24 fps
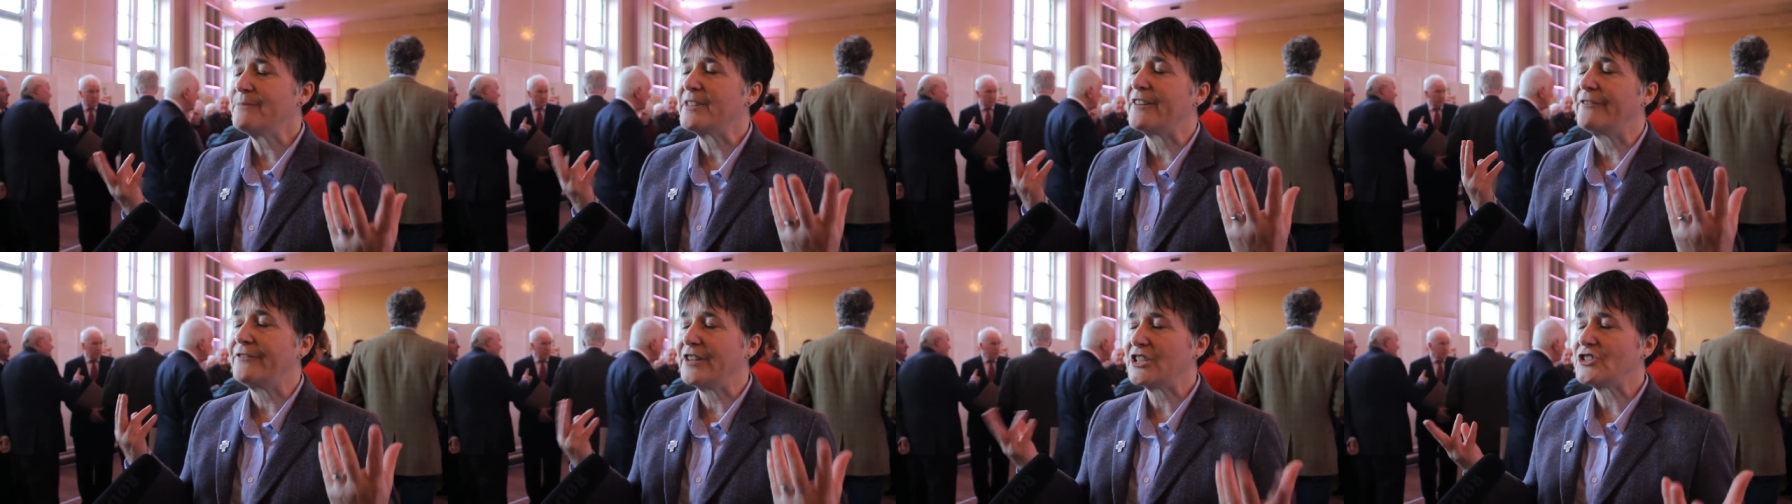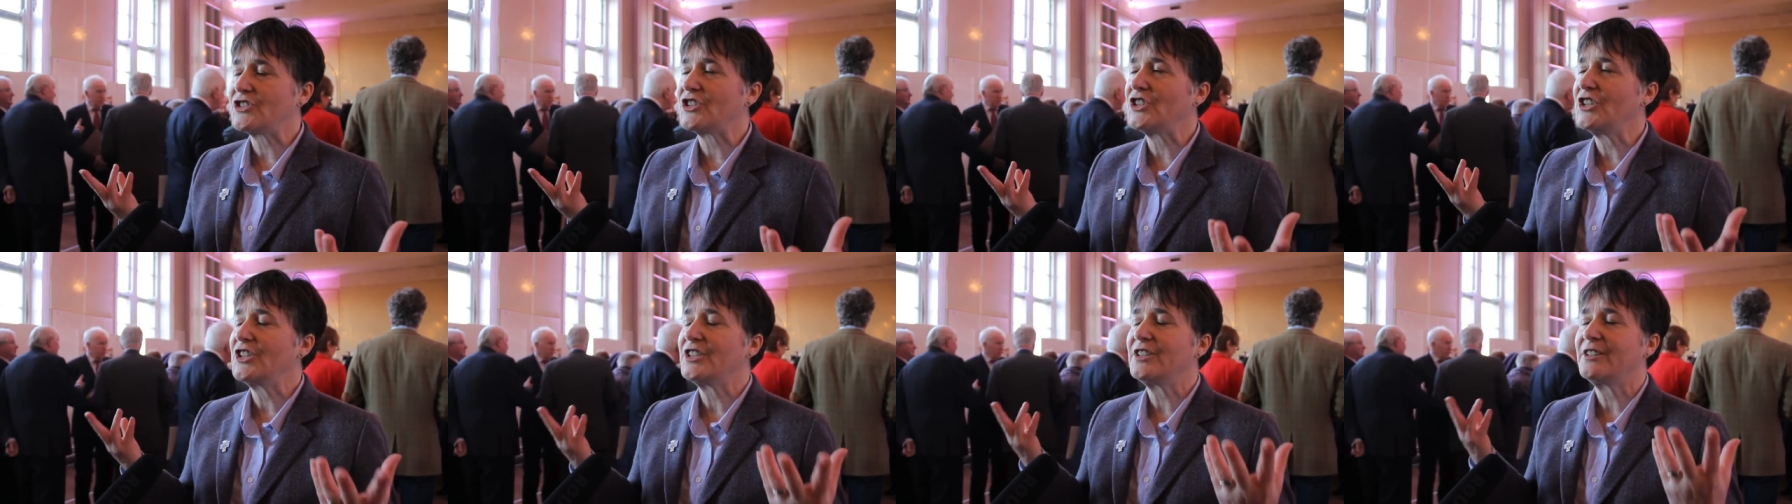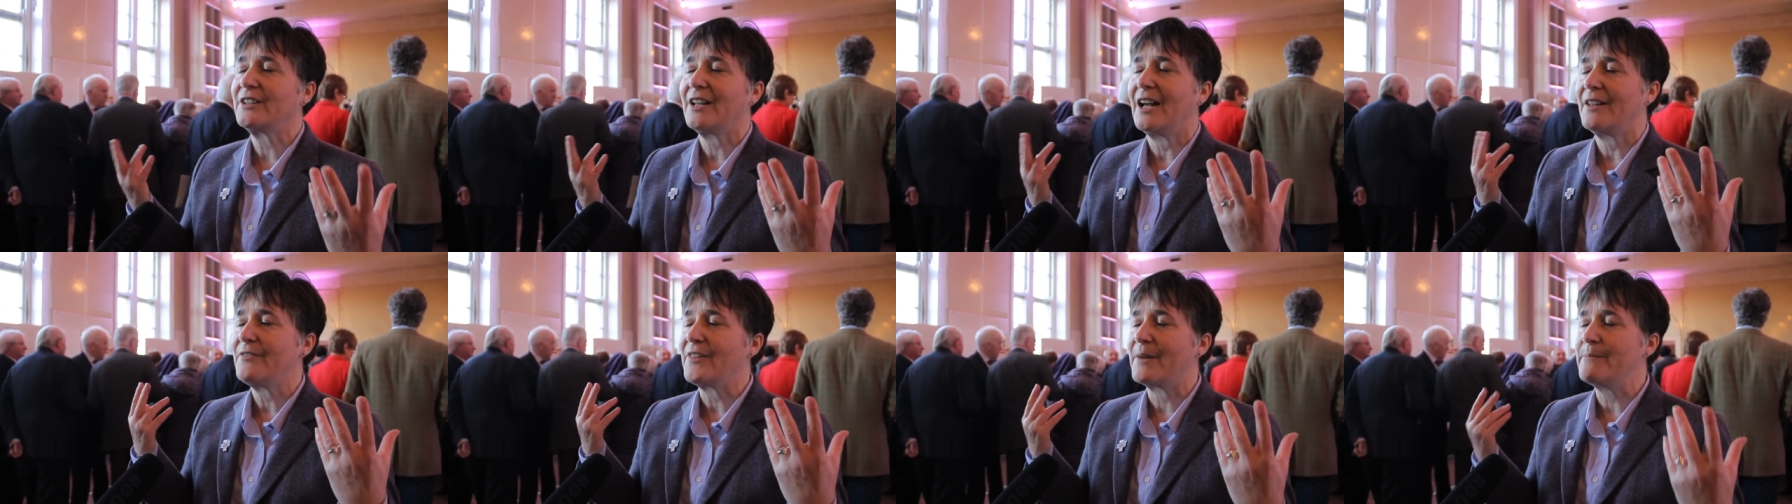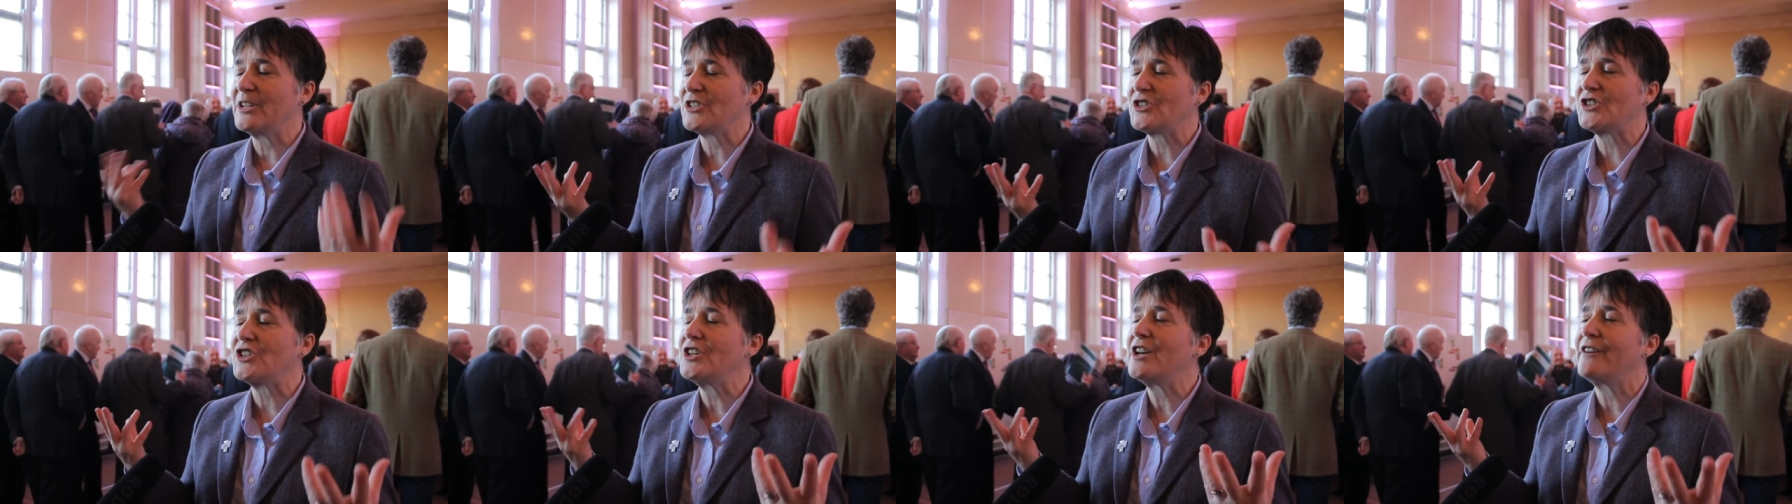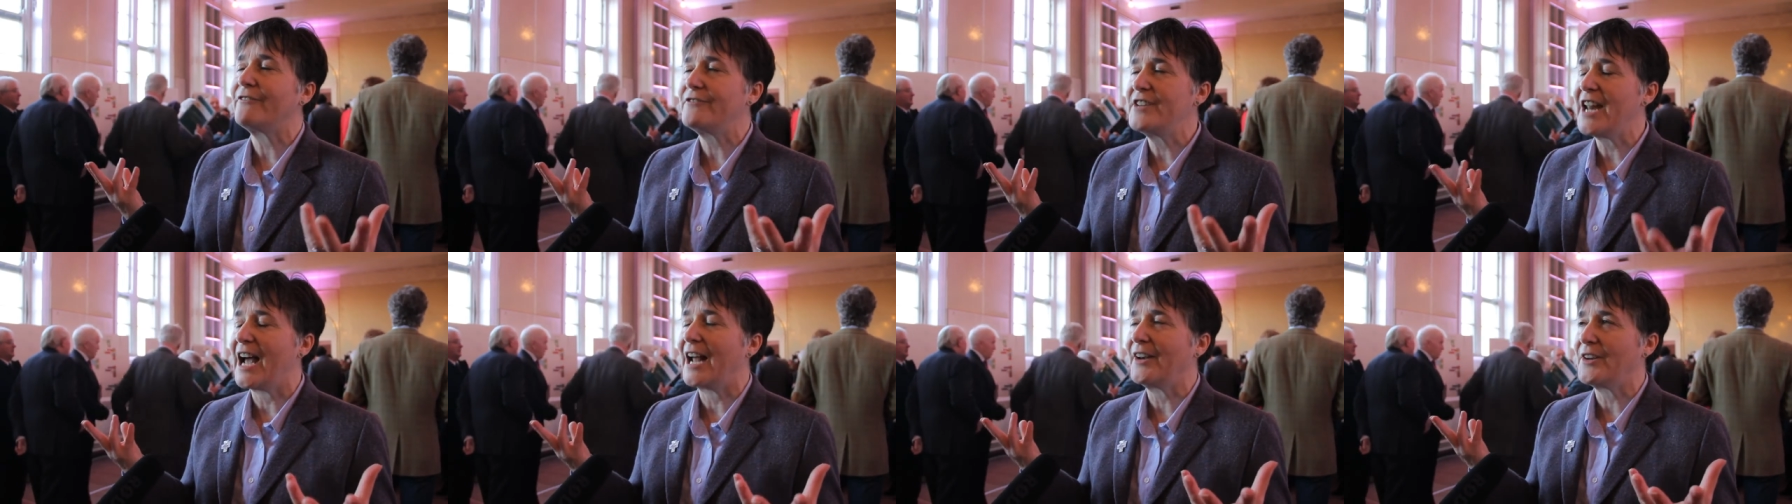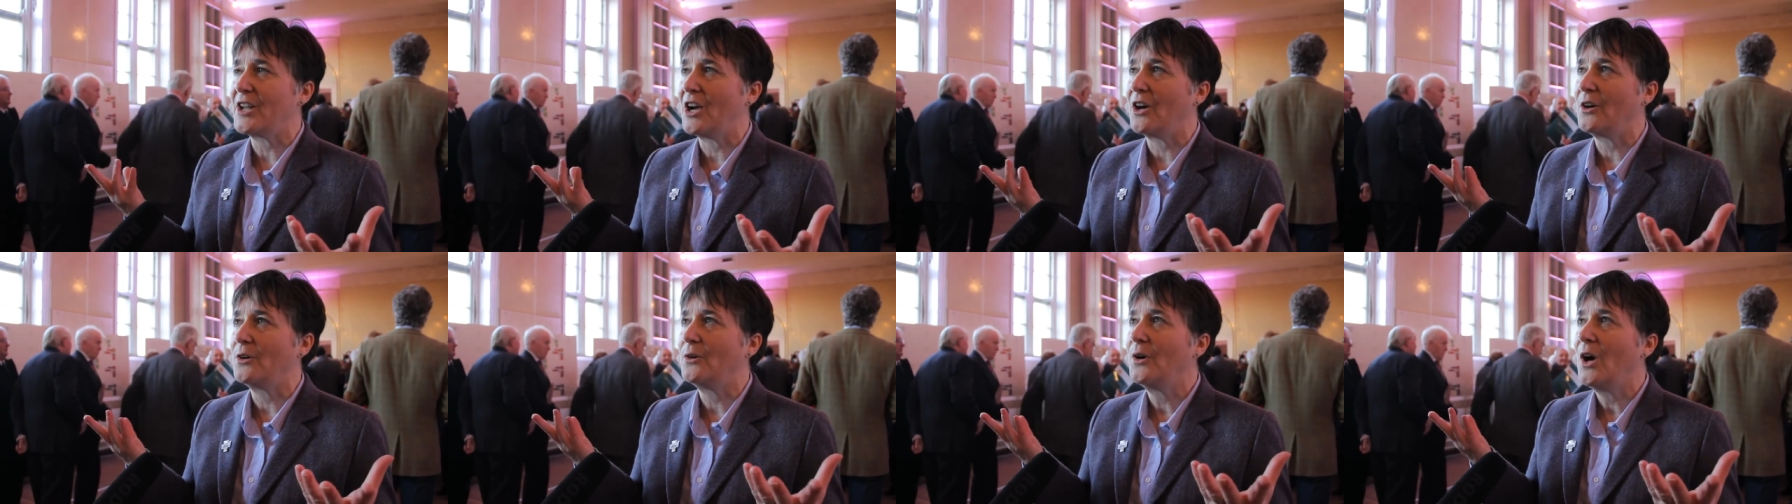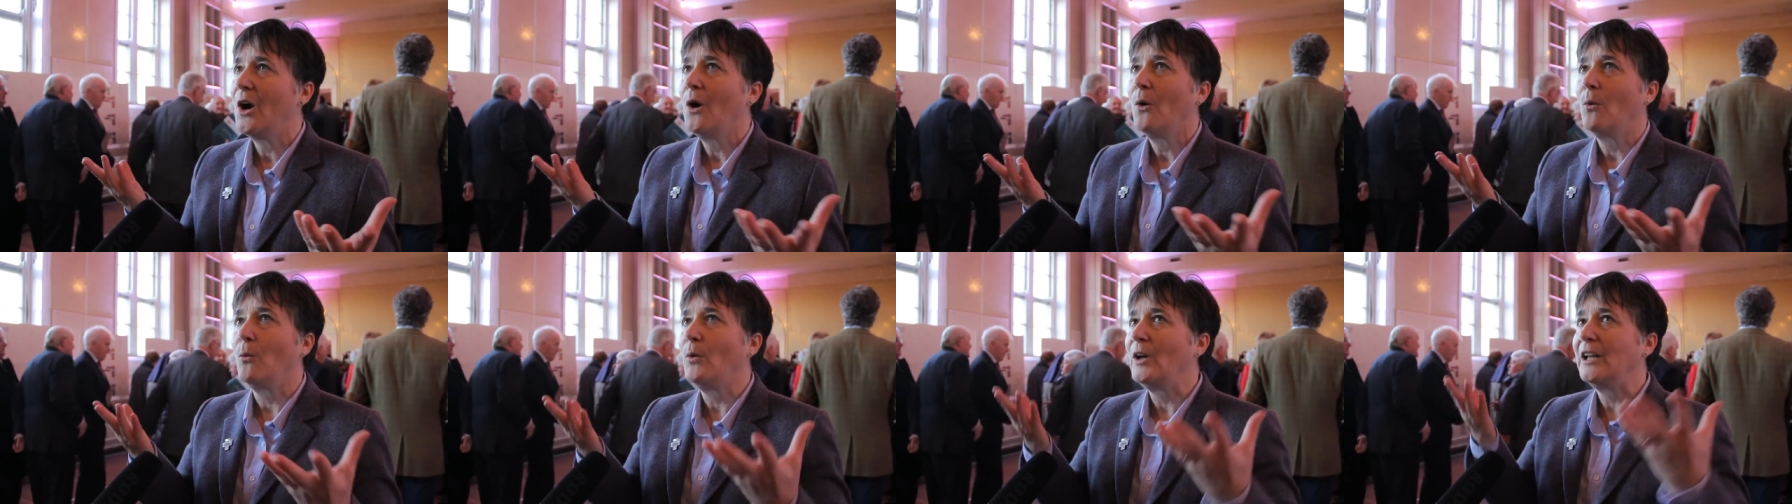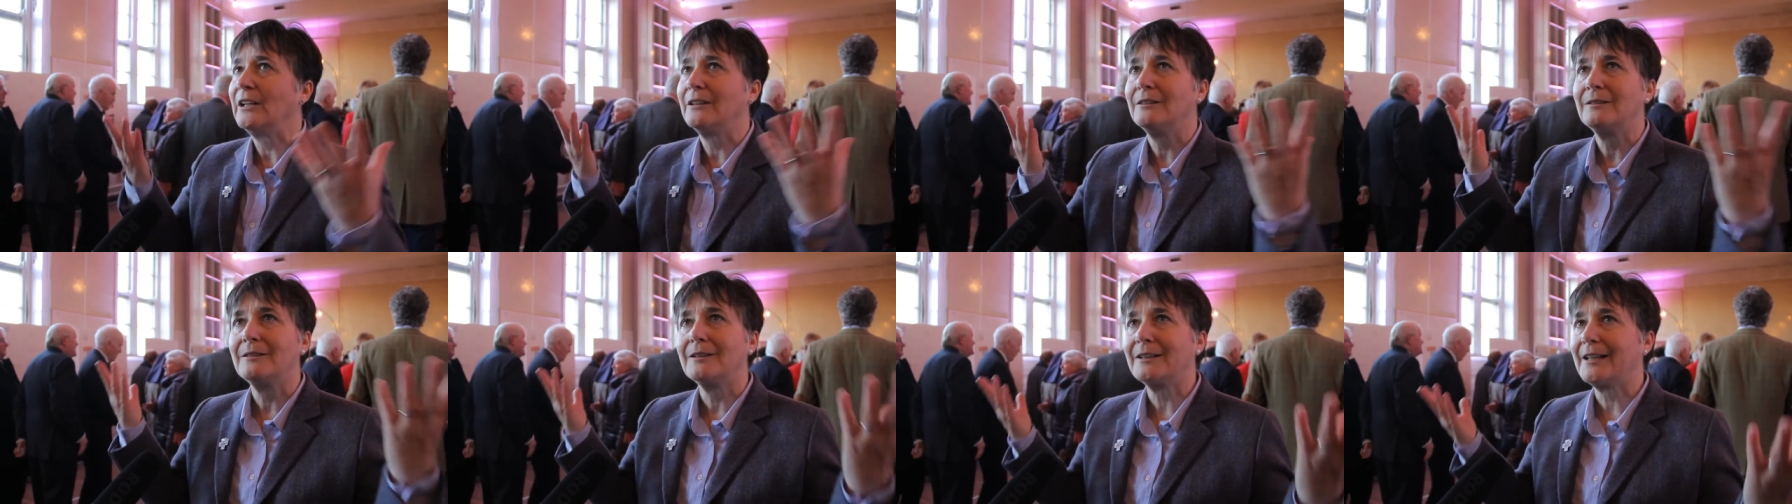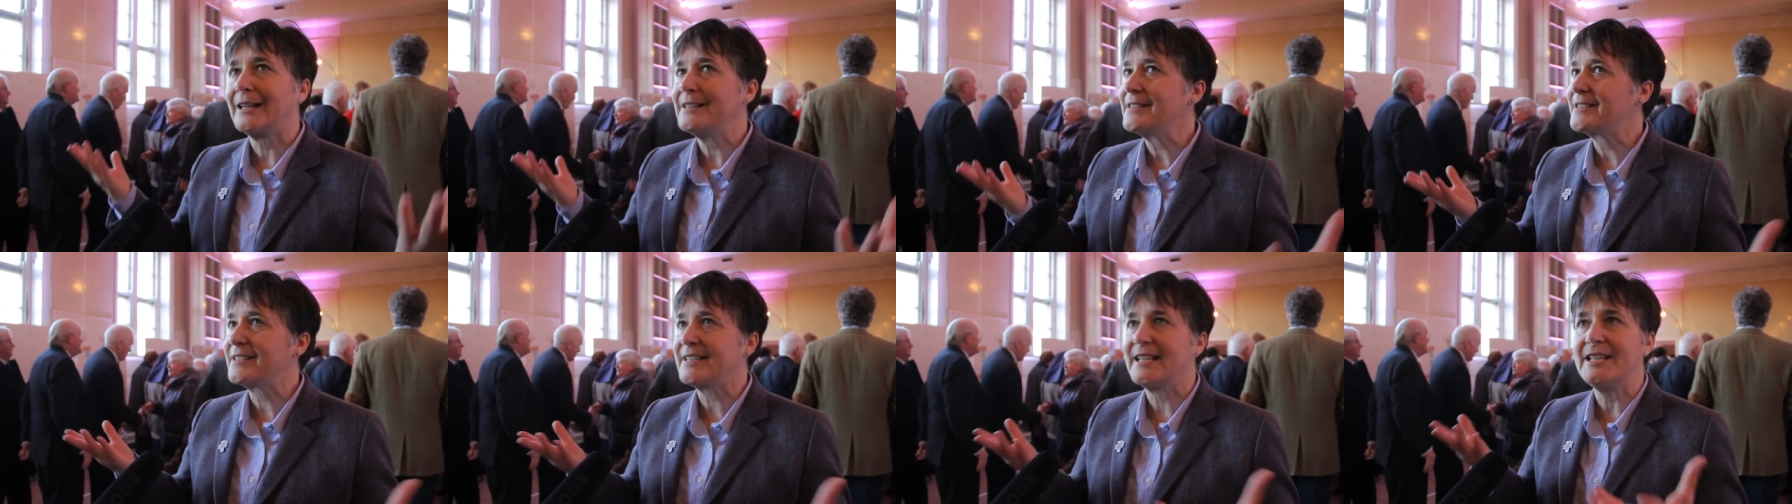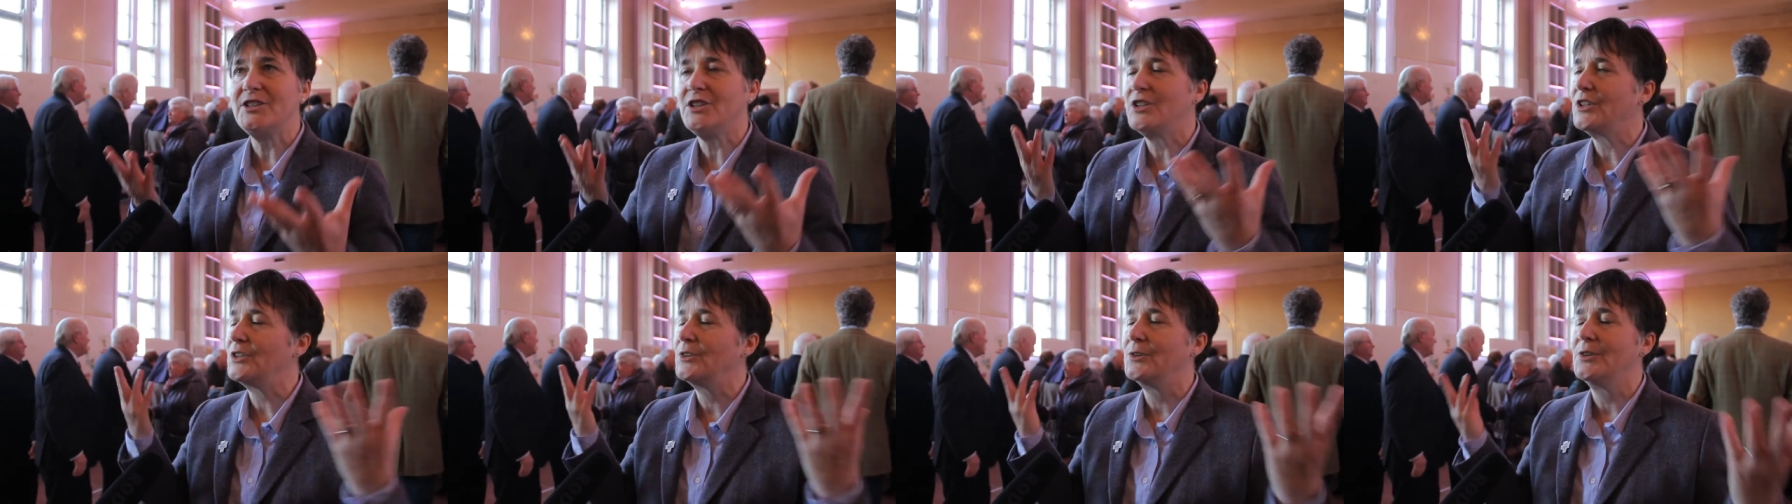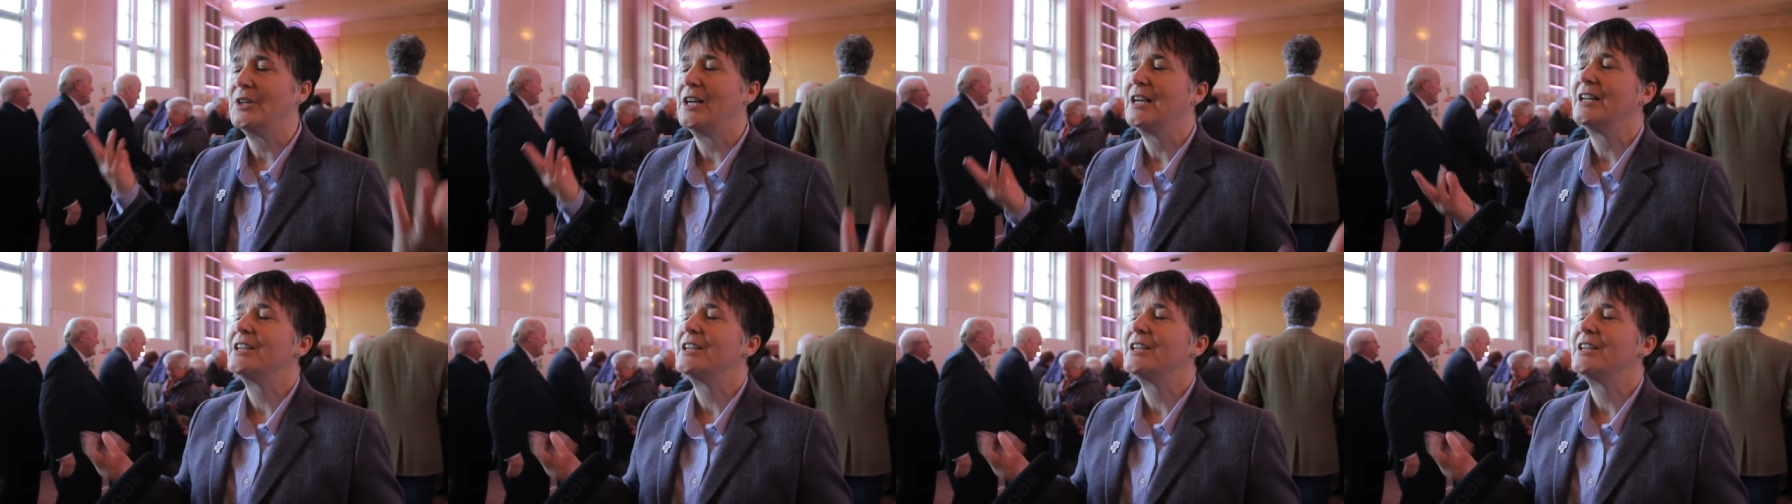the vision, the mission of Nano will continue